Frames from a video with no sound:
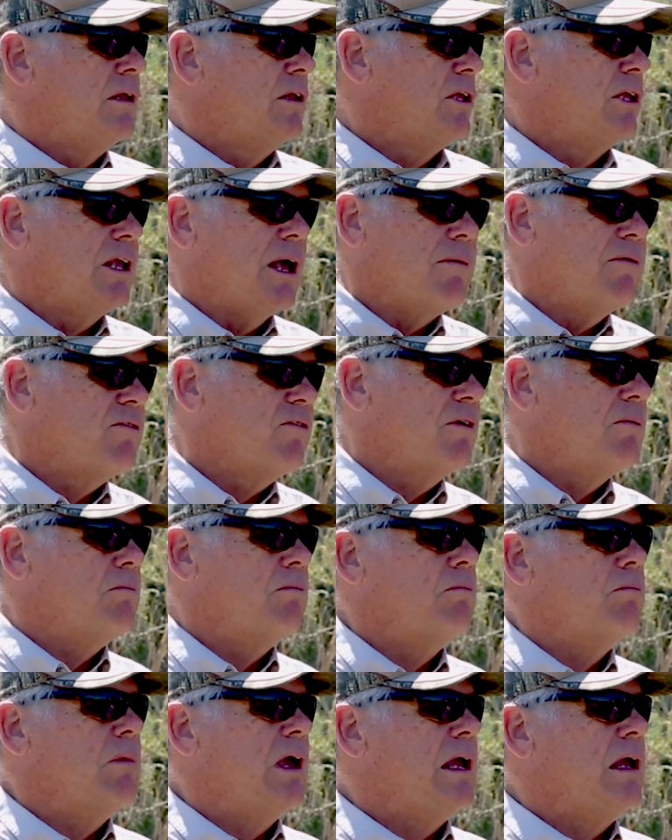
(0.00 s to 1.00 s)
Some of it
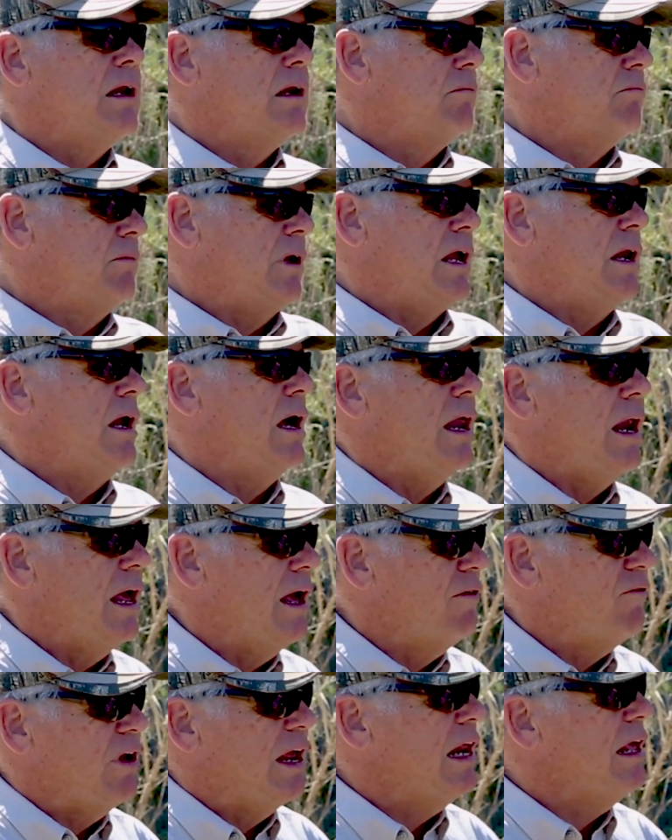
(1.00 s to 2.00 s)
may not
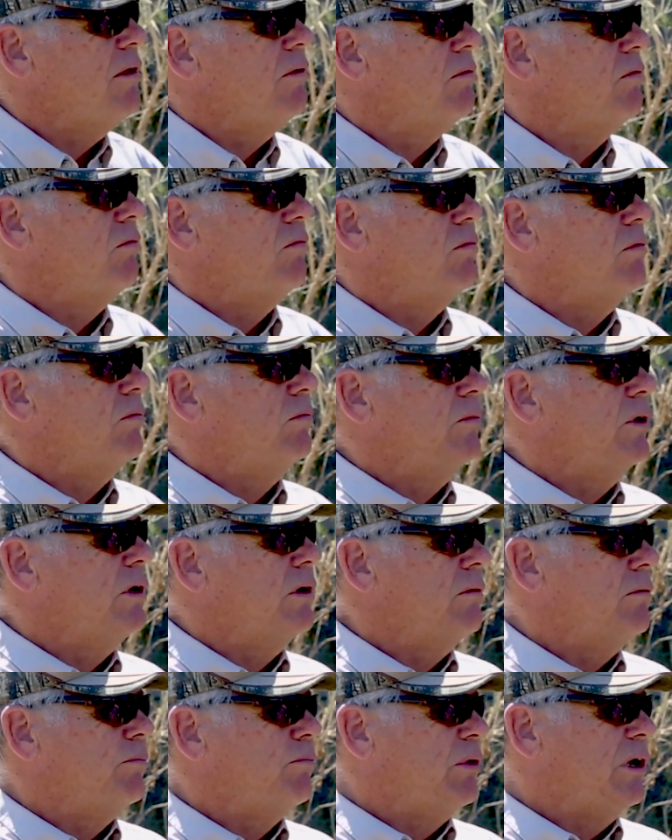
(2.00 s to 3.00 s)
have any
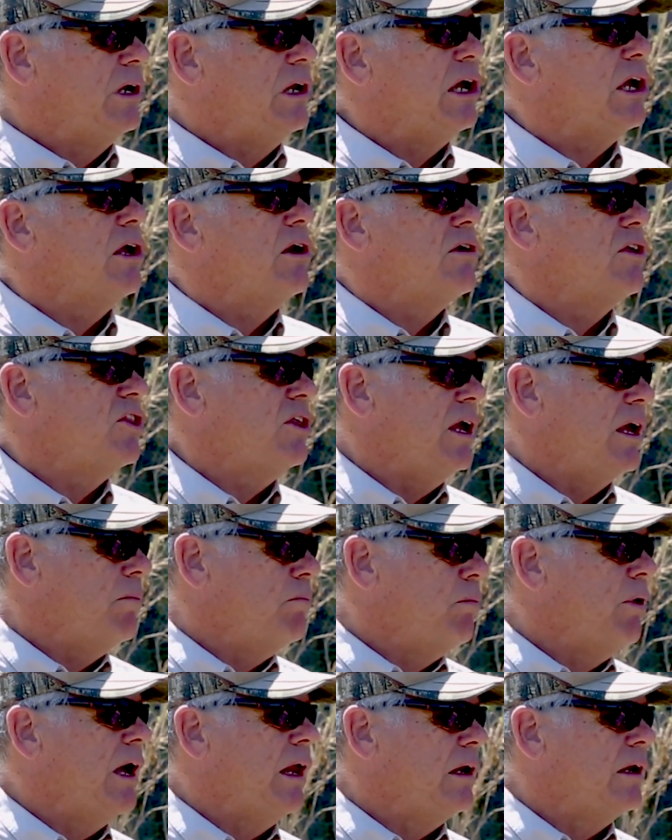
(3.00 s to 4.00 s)
particular
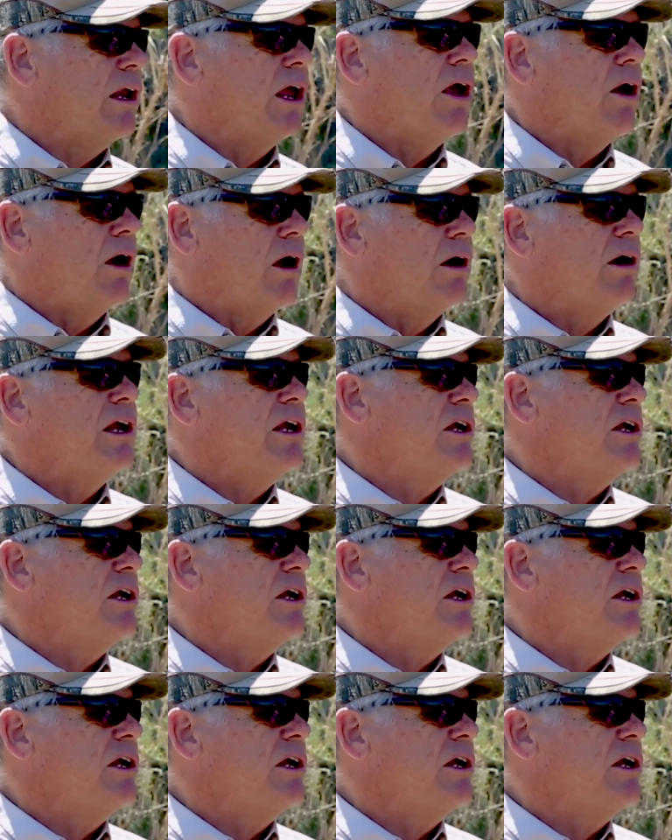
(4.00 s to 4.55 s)
thing, but they are